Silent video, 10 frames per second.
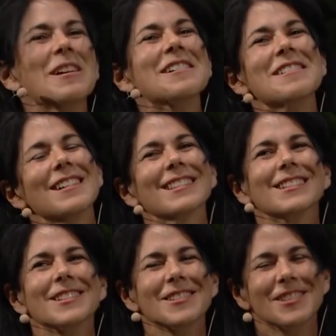well,
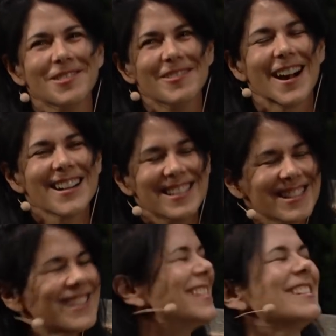You, I
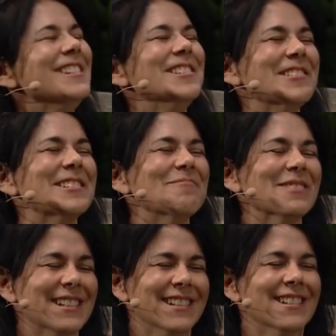did see you
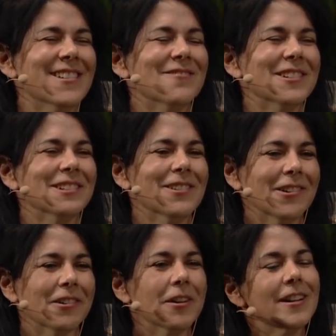complain not very
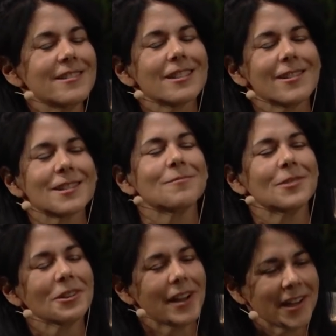long ago. I saw
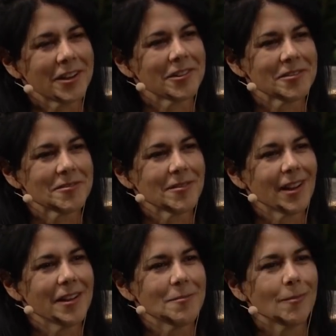some real anger
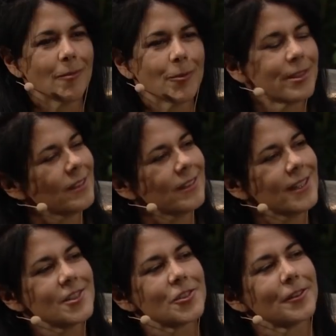um, with an
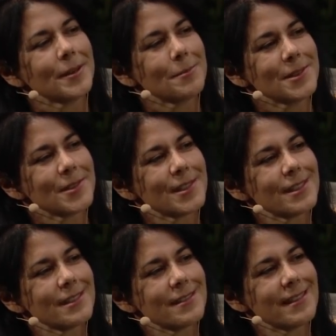Instagram post
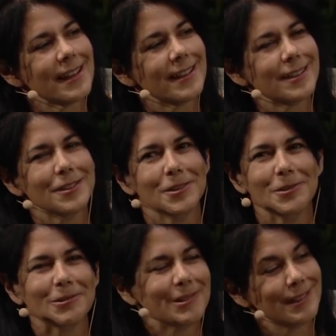that
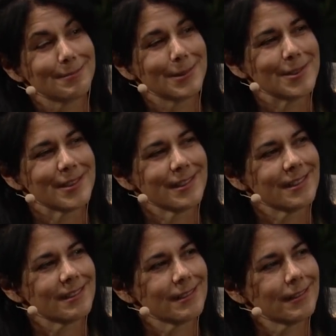you posted
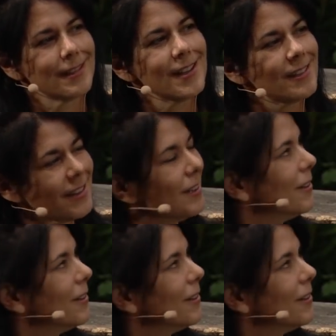not that